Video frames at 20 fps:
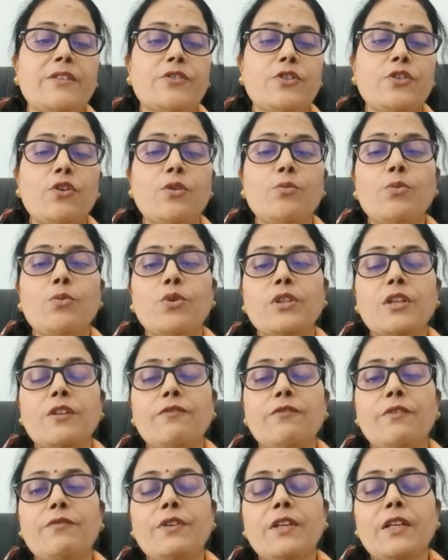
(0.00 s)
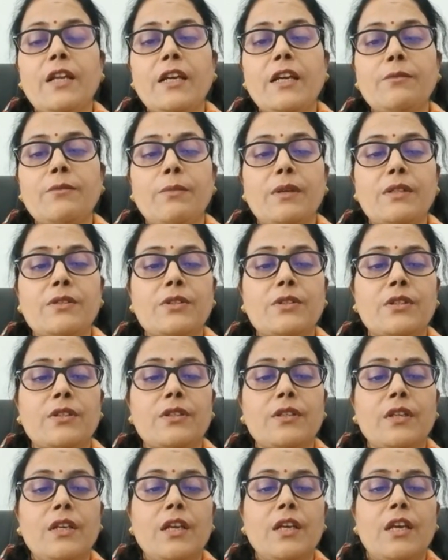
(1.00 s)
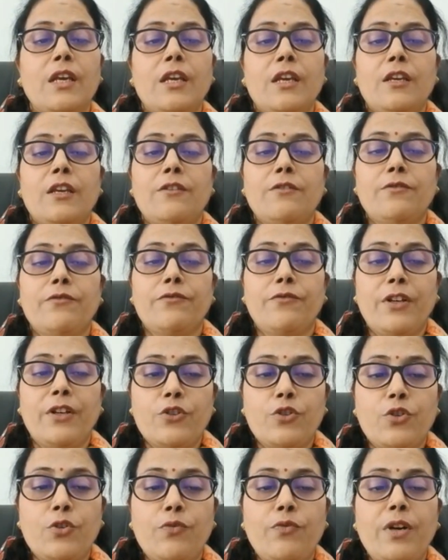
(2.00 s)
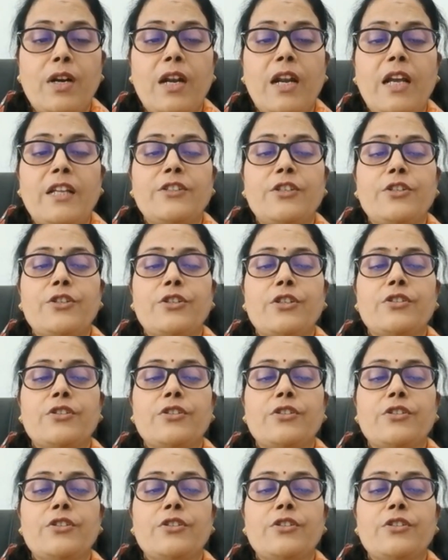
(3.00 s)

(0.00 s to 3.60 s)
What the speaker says: more than 59 months, in vitro fertilization,